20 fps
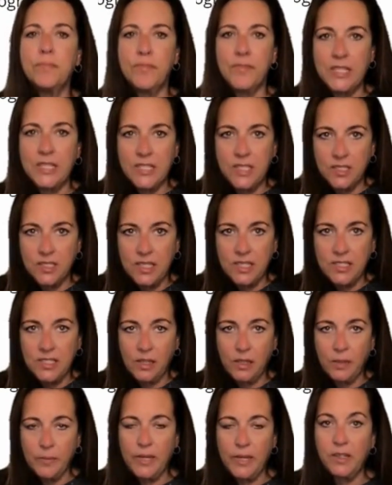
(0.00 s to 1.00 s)
disease
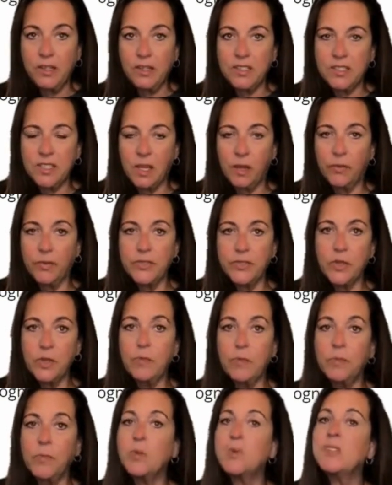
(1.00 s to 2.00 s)
element in itself. So
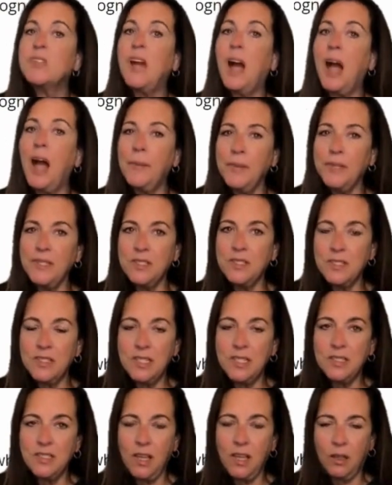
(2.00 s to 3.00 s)
the most common
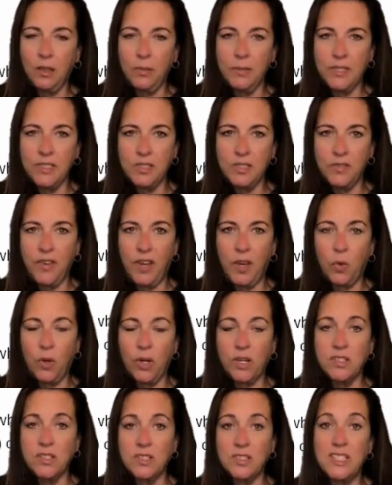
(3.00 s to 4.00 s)
disease elements of
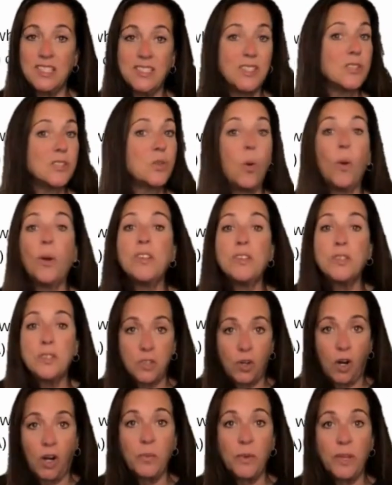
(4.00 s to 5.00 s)
aortic disease is going to
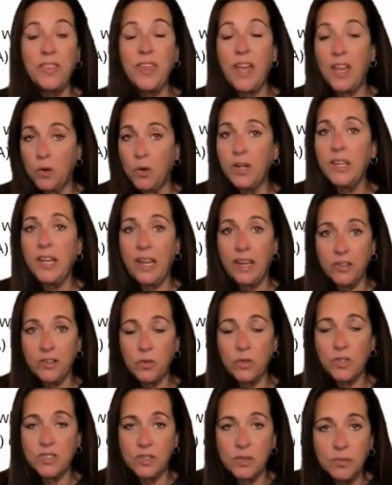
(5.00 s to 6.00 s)
start with aortic
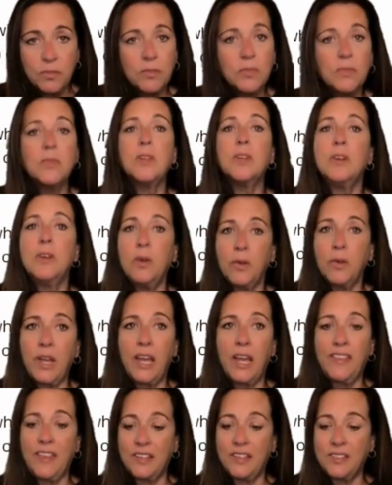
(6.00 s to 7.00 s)
aneurysm.
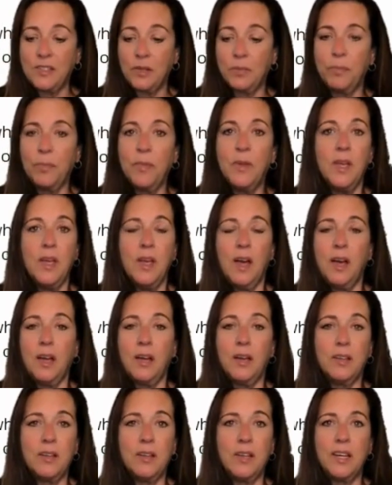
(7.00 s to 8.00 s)
Okay, that's an
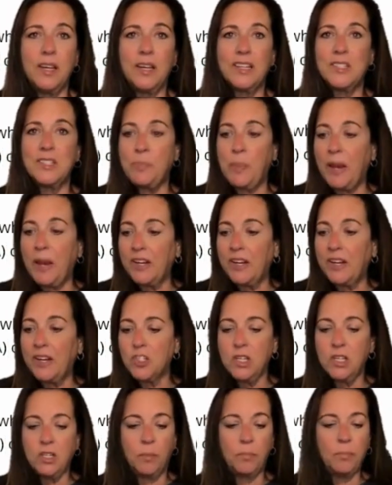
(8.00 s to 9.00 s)

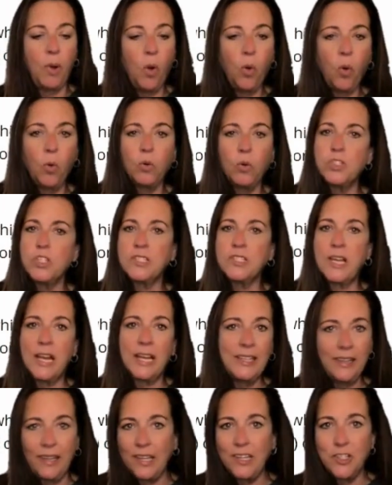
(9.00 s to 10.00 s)
expansion, a bulge, a
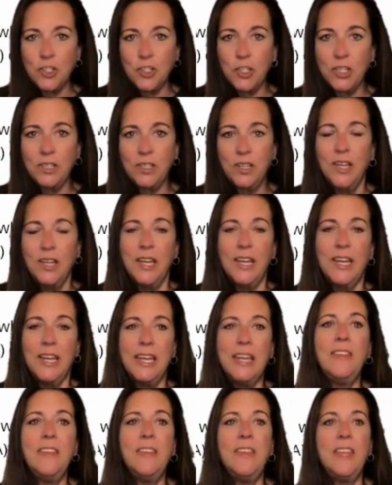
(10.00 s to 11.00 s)
dilation
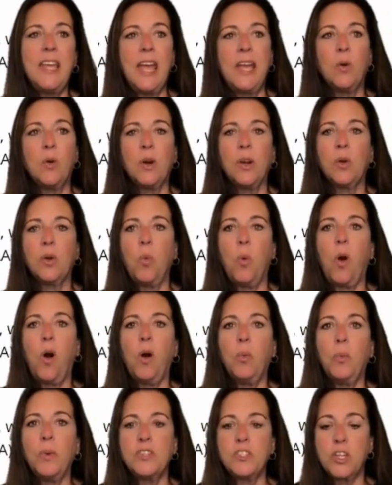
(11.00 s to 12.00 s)
in the aortic
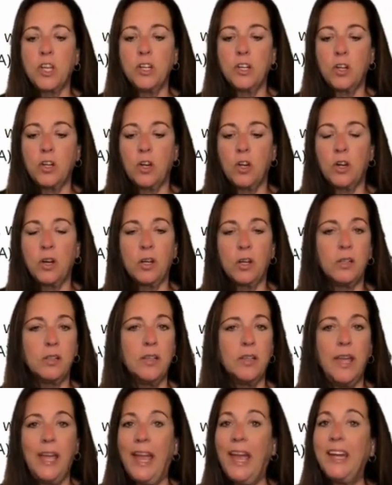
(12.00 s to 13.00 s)
wall, which can occur
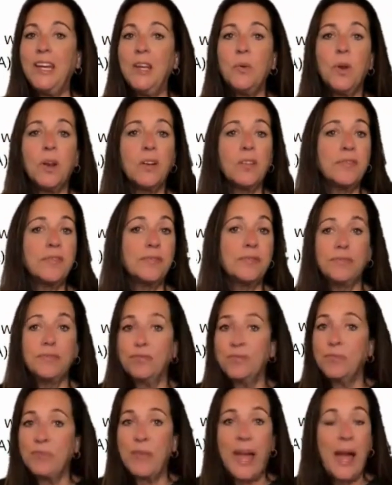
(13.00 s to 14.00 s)
anywhere
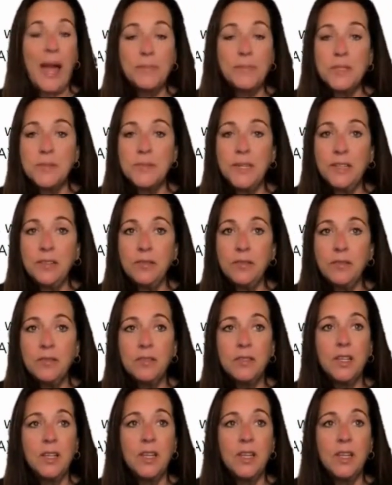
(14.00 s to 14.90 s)
abdomen,